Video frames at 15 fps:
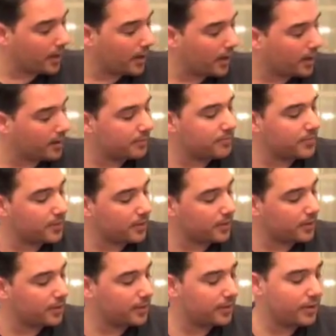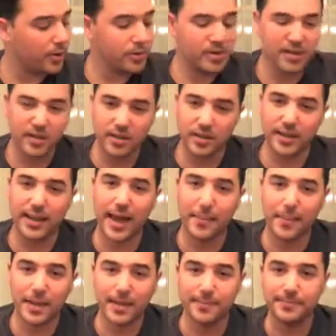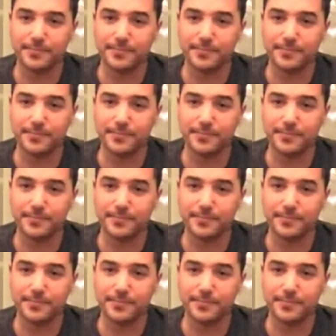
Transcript: I took a little notes, a little lemon.